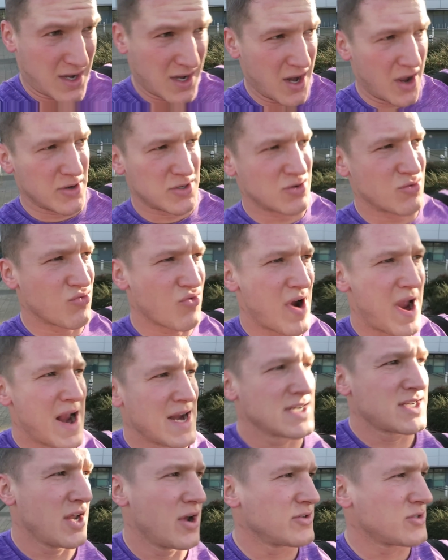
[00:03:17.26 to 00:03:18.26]
loads of
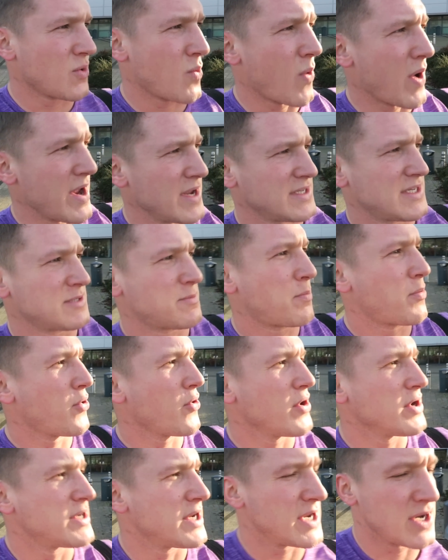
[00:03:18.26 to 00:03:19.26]
racks, loads of weights. It's
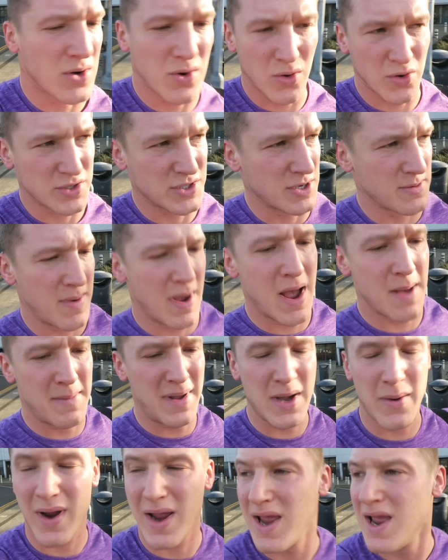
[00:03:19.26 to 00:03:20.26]
pretty awesome.
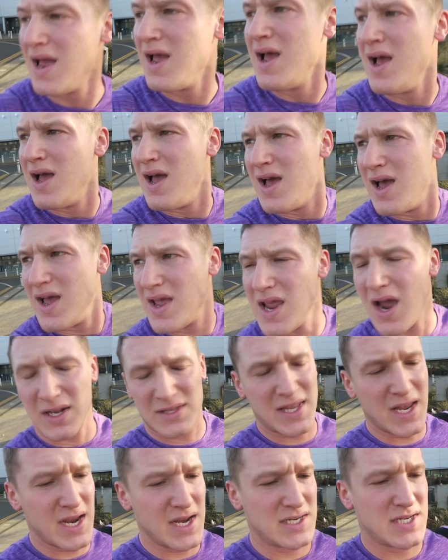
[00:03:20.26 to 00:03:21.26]
Anyway, yeah,
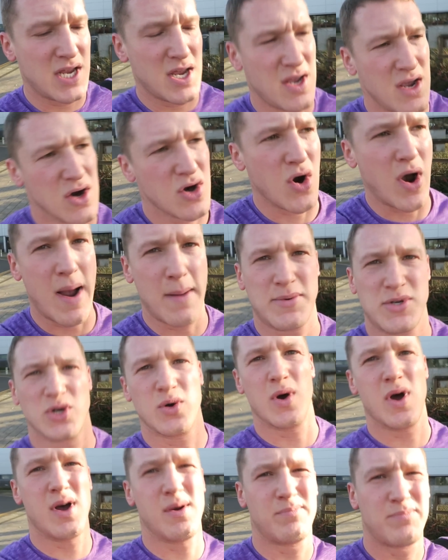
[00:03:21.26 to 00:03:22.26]
I got up
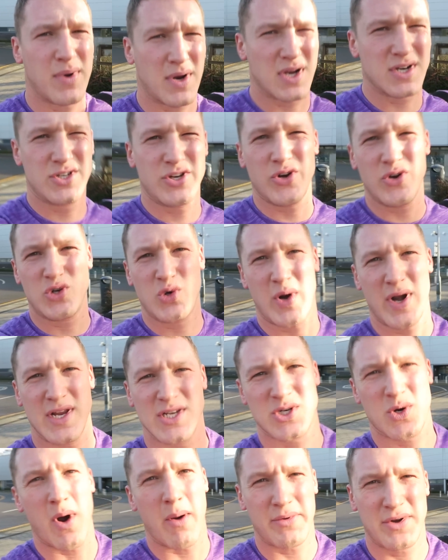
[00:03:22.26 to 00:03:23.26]
to a
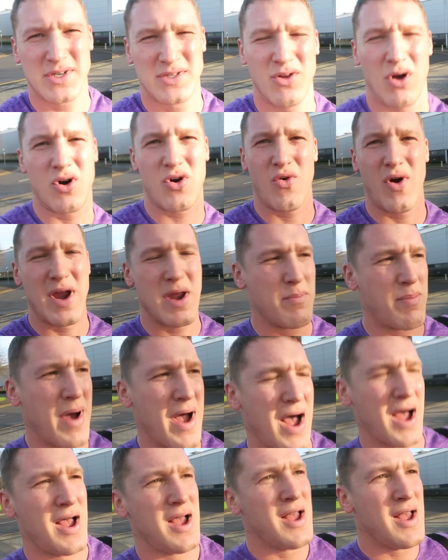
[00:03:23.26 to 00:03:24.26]
220 squat, which is not great,
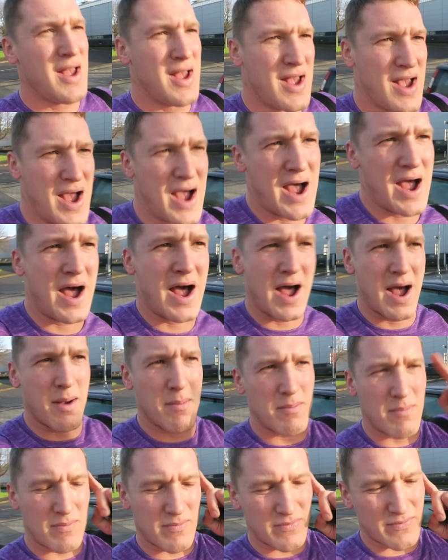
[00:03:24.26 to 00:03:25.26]
but
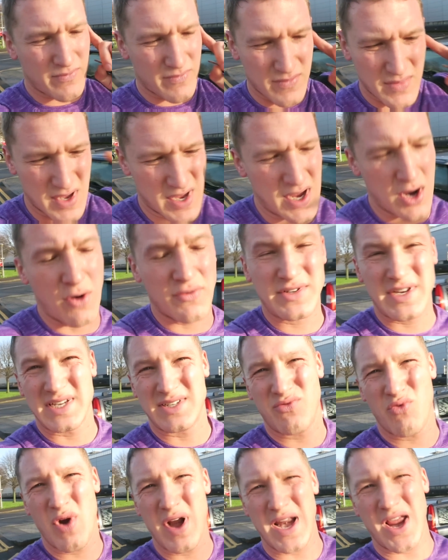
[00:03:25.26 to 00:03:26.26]
obviously
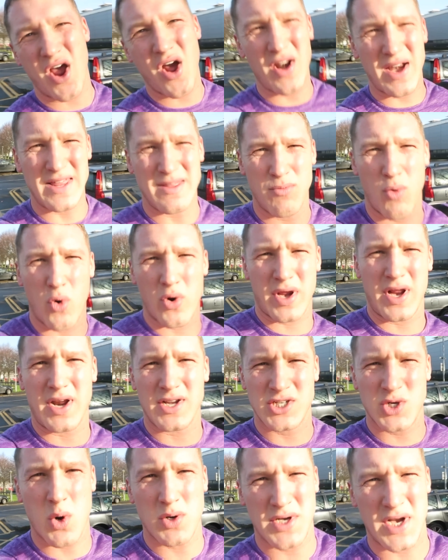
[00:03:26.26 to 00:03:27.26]
it's really early in the morning.
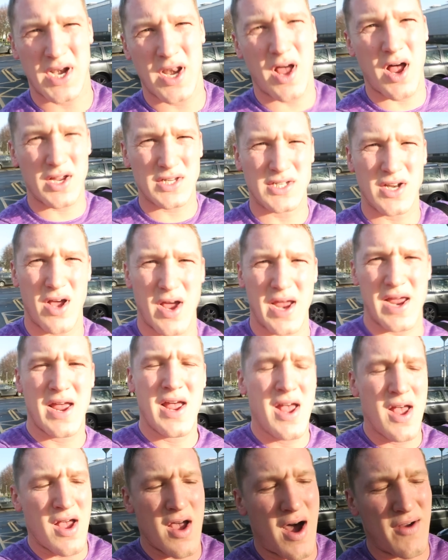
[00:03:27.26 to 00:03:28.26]
I squatted last night.
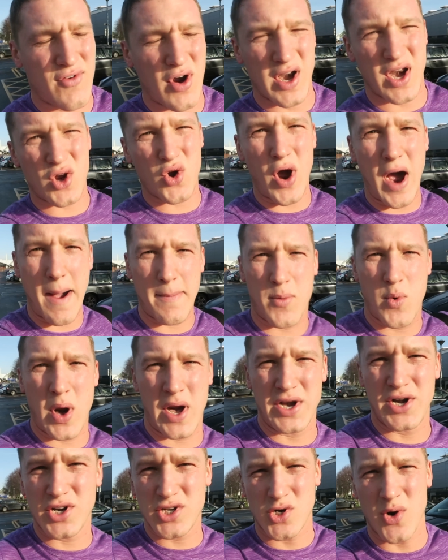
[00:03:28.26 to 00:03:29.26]
I've kind of got up
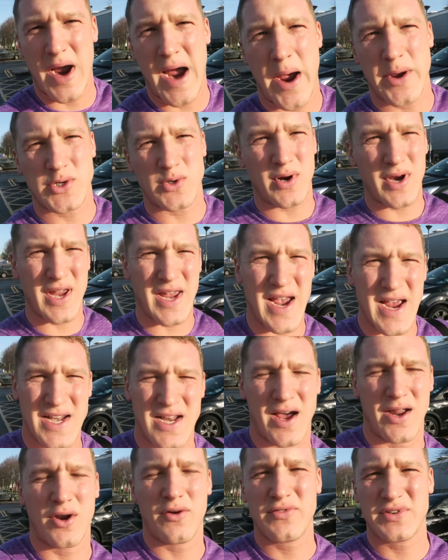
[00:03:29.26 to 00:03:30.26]
quick and just got out so I can get
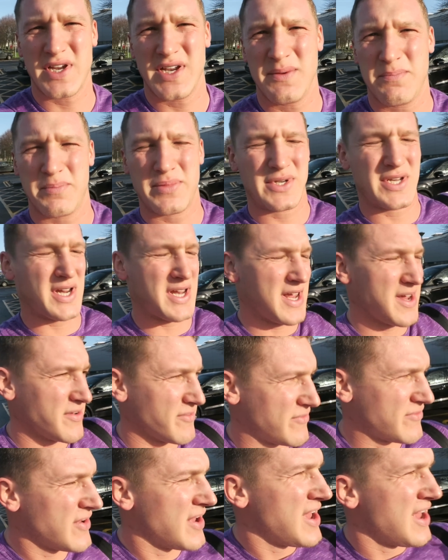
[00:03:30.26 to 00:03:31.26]
it done, obviously, to
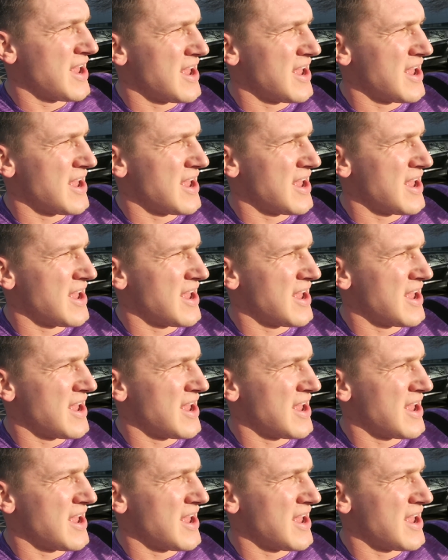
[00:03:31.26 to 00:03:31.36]
give